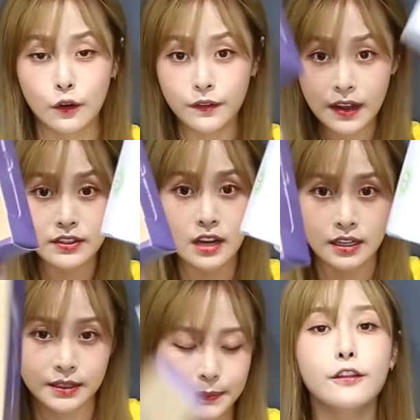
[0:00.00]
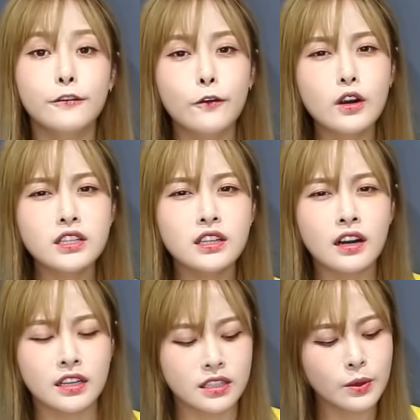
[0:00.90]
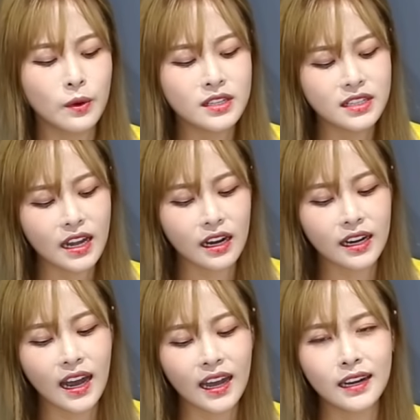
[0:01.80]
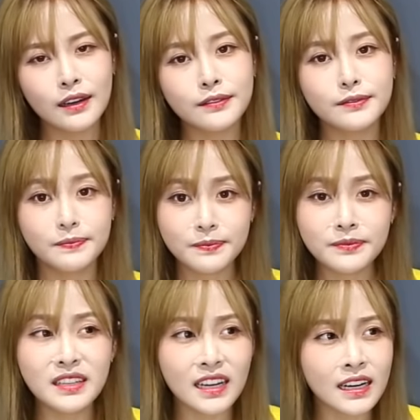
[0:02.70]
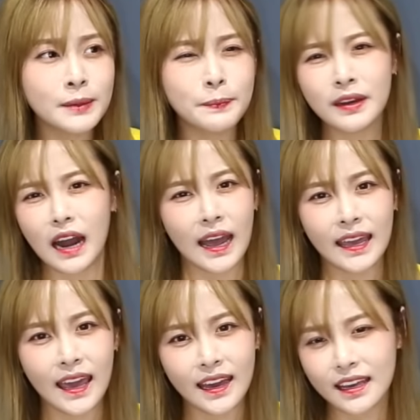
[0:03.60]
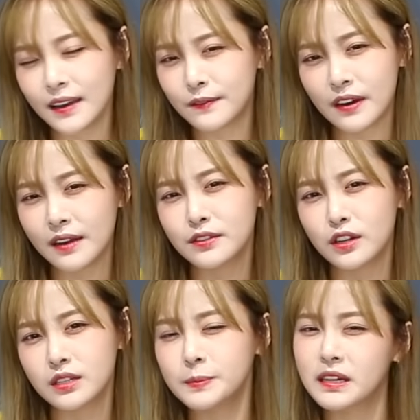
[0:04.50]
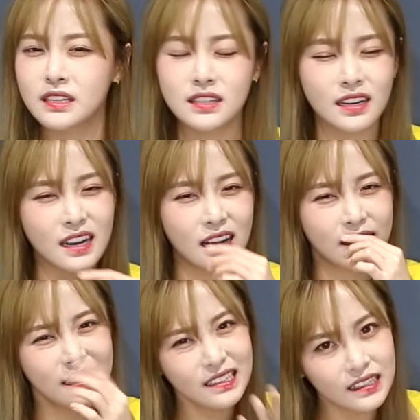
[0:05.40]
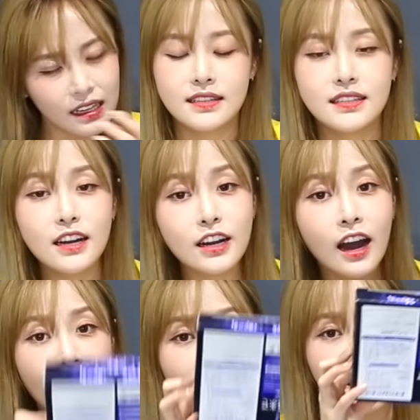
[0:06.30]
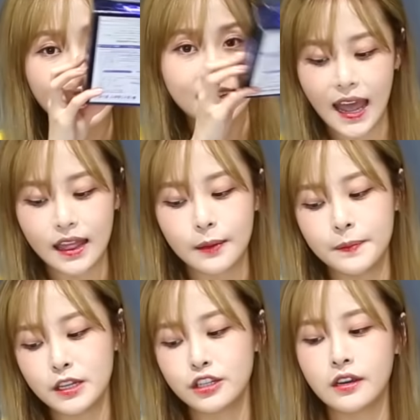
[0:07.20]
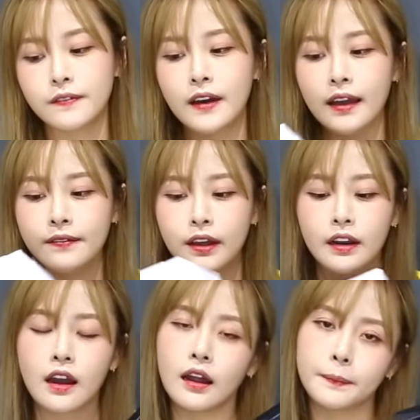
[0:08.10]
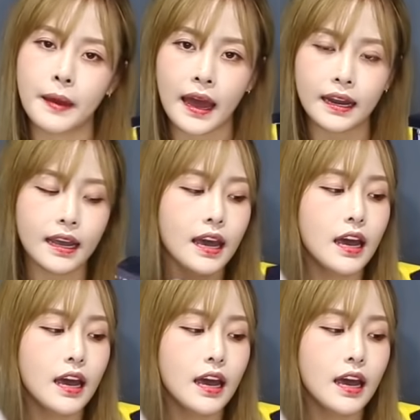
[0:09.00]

So 5 stars. The 4 stars, the ones that are kind of good, but I can't give 5 stars because they're kind of the Silkot and the Misha 5-layer cotton pad.